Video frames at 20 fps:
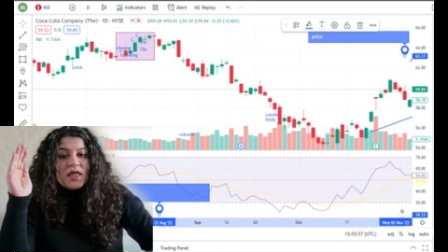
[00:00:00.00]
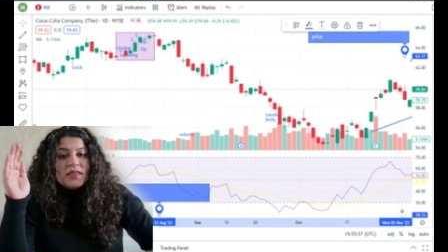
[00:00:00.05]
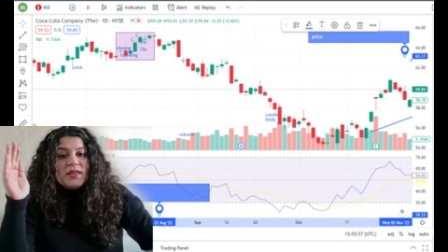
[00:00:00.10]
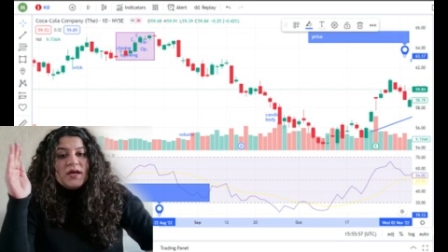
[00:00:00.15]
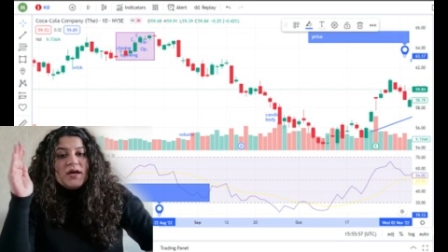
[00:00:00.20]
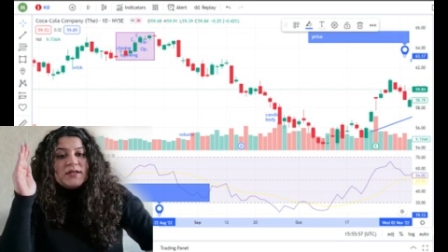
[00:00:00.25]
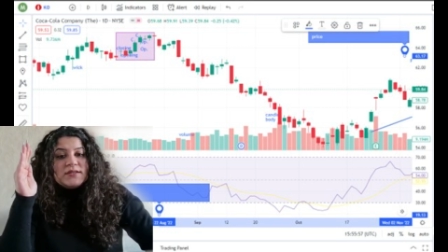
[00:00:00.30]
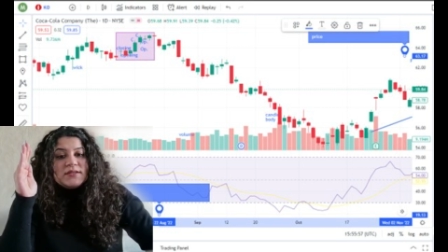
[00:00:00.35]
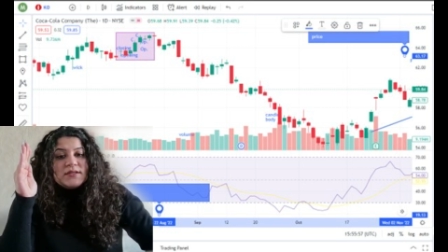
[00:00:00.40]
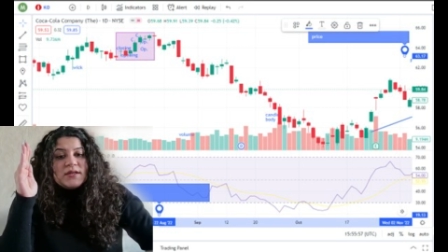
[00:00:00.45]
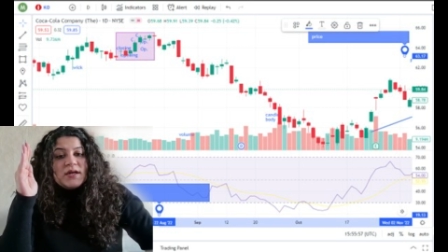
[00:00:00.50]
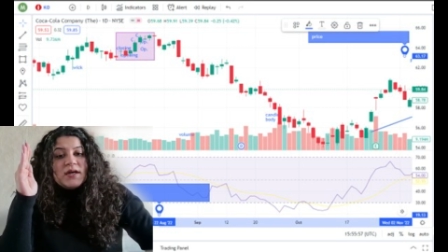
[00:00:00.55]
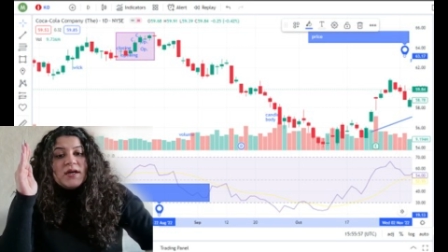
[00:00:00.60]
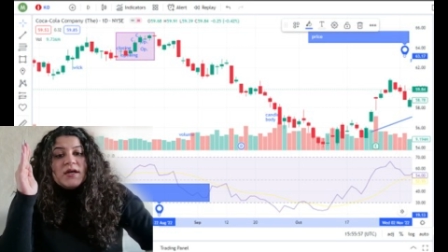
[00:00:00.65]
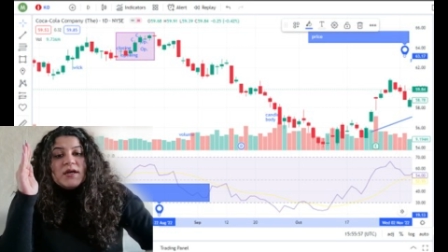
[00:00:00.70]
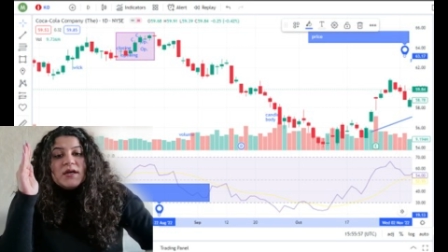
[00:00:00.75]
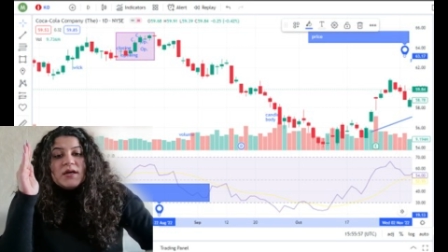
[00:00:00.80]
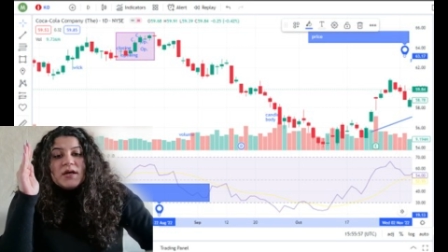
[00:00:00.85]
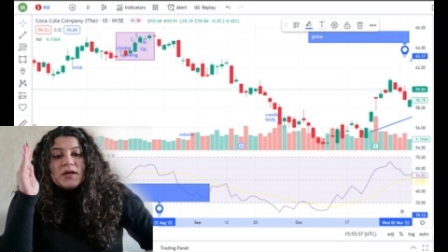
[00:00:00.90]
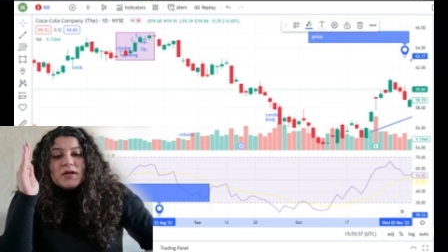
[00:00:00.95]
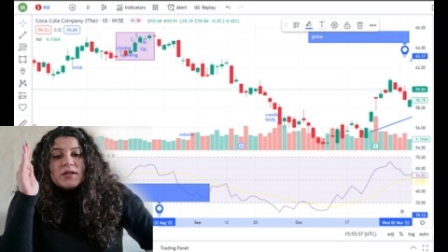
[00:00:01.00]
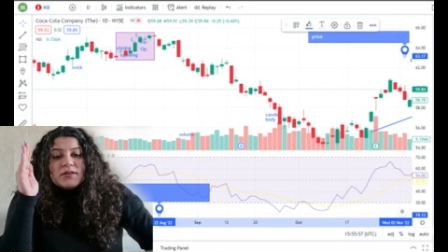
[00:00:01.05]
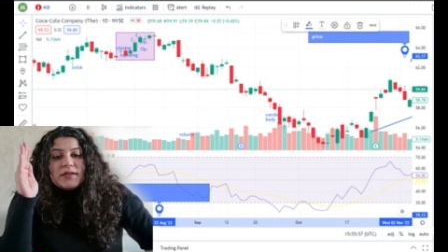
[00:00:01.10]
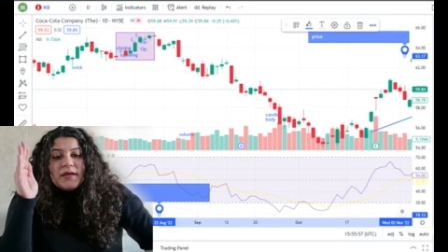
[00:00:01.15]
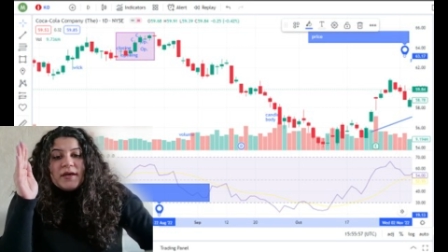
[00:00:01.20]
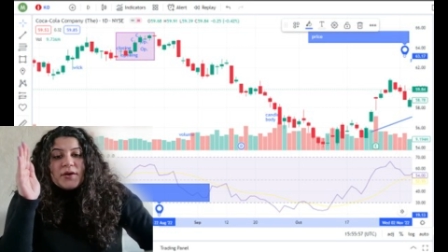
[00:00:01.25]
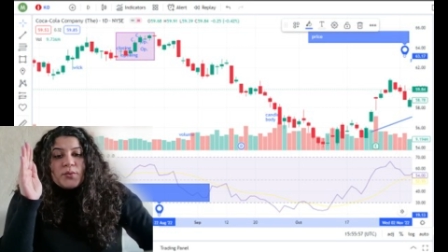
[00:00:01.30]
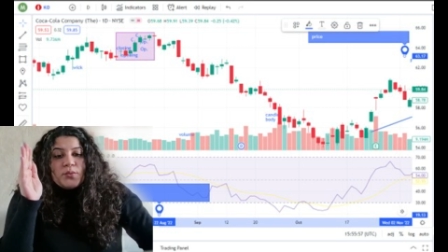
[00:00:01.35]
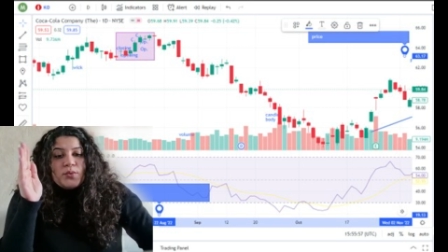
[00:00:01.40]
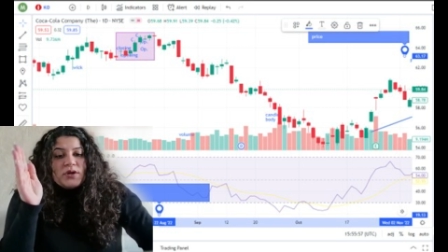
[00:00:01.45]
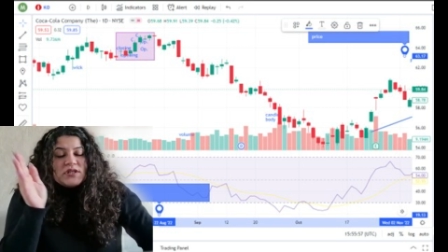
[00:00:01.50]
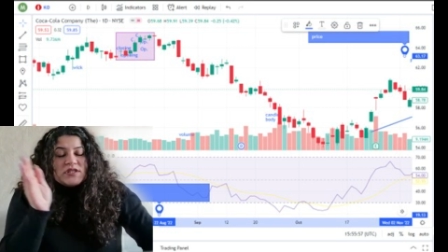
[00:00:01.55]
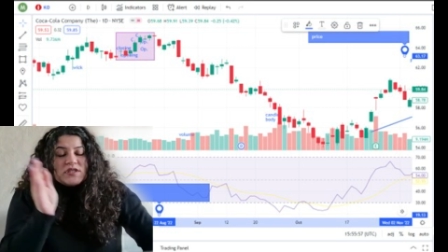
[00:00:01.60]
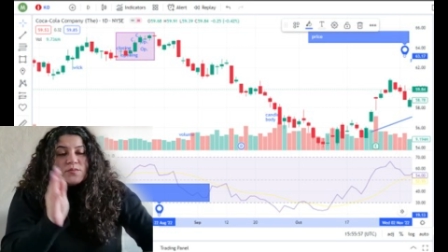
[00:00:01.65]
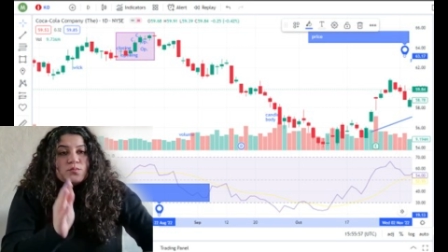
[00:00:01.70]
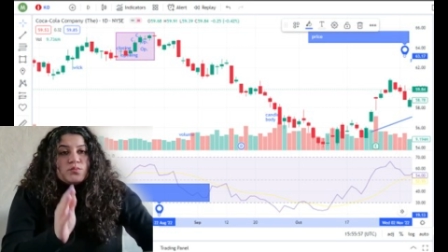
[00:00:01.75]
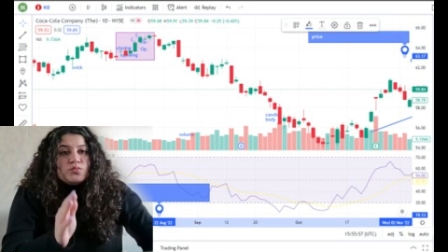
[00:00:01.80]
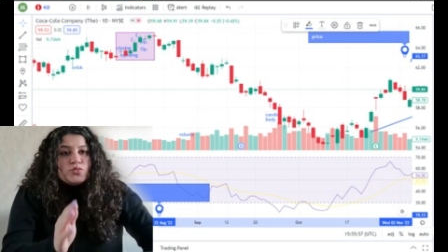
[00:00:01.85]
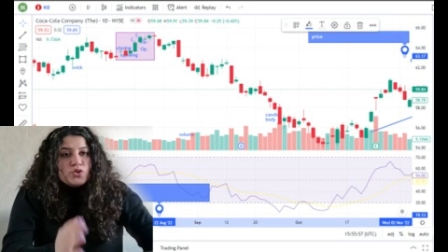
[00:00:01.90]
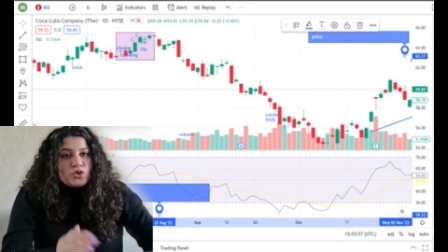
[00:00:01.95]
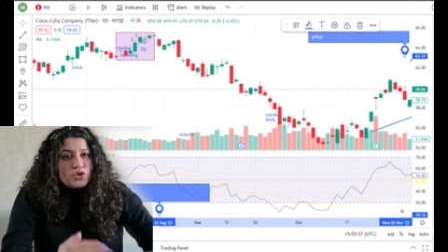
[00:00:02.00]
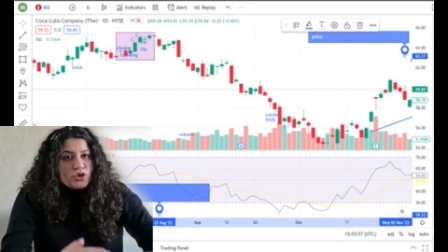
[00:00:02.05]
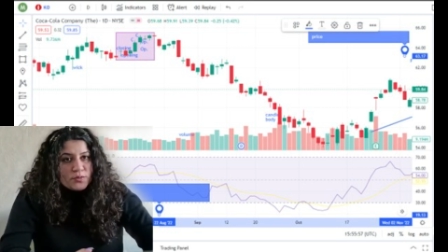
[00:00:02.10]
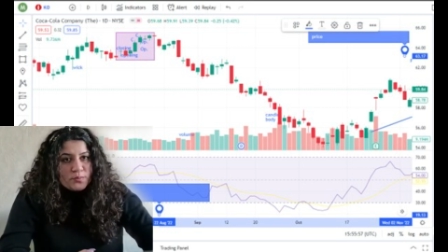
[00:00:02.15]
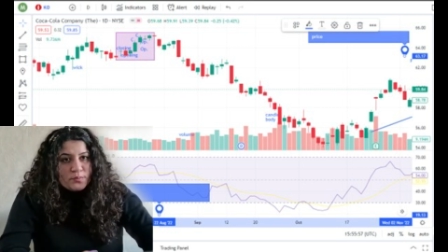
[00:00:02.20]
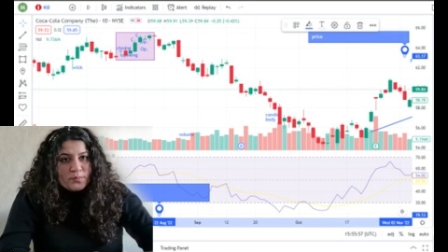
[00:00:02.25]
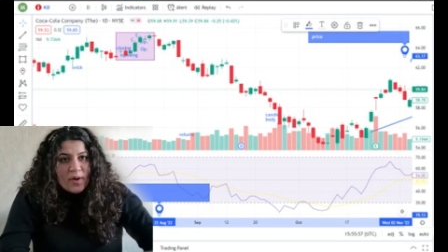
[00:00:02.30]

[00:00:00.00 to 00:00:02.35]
that there was more